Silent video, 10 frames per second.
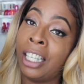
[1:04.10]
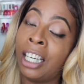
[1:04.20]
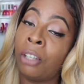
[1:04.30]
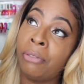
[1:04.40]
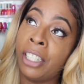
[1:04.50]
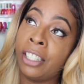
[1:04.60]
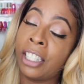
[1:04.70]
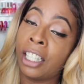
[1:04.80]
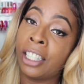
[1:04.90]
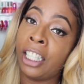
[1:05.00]
here is
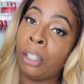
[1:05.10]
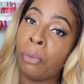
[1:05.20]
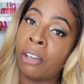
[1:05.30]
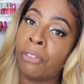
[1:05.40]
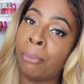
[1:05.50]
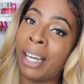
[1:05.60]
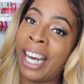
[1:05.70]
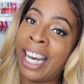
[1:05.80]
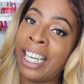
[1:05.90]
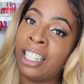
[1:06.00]
retailing anywhere from
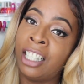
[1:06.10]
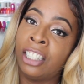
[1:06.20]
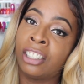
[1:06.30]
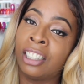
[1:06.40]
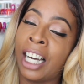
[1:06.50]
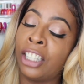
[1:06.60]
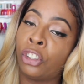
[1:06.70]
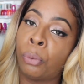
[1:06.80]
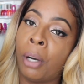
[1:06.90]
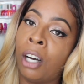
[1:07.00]
eight to like
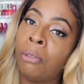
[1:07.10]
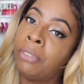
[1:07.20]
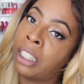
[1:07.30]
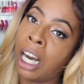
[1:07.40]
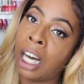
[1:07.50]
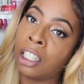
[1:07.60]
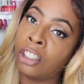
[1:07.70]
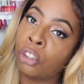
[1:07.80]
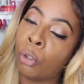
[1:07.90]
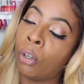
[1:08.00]
twelve
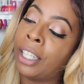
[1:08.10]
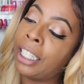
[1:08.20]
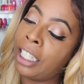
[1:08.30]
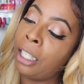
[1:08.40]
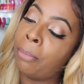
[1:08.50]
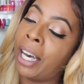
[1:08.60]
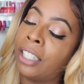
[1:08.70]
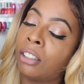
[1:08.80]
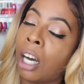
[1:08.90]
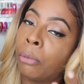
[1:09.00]
dollars on
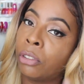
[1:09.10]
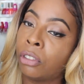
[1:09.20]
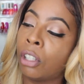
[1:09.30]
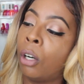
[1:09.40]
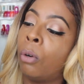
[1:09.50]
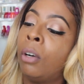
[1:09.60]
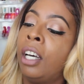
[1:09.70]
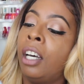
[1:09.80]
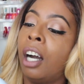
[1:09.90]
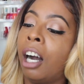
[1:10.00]
eBay. So I was so
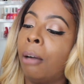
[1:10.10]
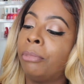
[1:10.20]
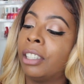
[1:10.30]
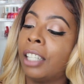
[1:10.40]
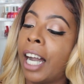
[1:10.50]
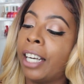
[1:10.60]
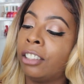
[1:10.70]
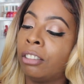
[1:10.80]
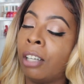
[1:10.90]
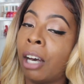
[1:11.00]
um,
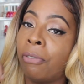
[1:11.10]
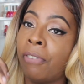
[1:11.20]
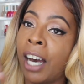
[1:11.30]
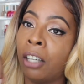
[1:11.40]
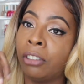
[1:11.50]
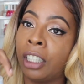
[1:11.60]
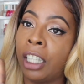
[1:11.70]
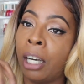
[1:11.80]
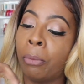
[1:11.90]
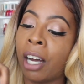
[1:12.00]
delighted to have found
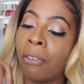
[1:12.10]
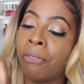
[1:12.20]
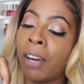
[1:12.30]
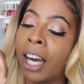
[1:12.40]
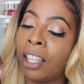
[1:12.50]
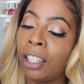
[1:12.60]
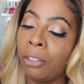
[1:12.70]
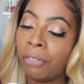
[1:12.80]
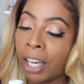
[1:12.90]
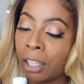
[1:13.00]
it, and when I
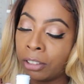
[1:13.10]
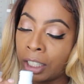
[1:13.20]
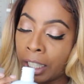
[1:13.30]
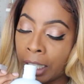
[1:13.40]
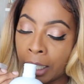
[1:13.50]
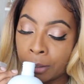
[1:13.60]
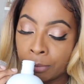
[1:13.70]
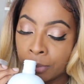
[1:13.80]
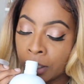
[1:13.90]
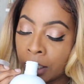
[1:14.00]
finally found it
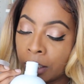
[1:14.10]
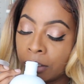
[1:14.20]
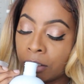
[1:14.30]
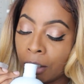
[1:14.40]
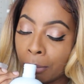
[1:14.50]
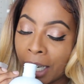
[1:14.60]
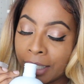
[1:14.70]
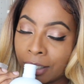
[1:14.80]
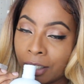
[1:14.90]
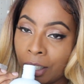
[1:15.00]
and took
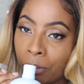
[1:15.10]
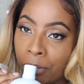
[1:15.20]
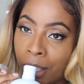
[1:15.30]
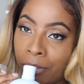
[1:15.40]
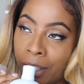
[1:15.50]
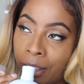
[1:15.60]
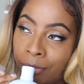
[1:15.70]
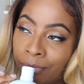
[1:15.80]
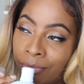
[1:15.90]
my sniff of it,